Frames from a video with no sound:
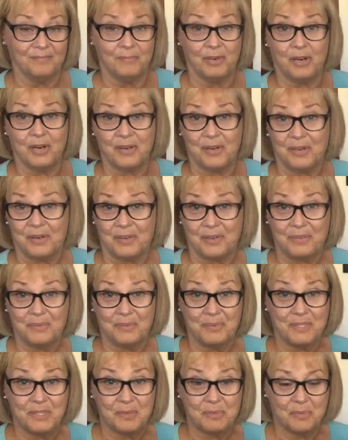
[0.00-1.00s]
Pearl
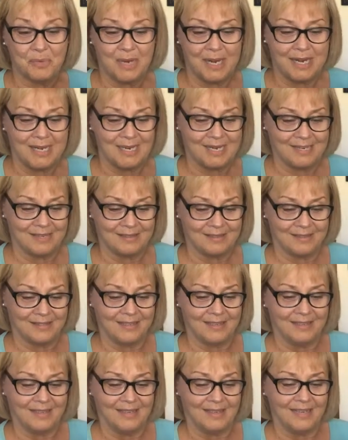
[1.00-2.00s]
was radiant.
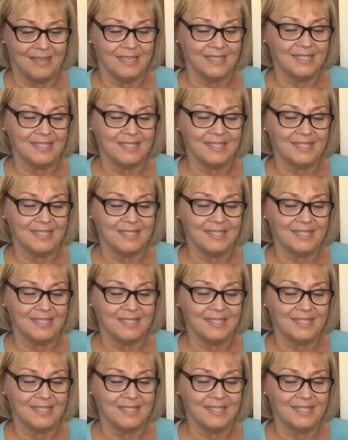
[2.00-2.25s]
A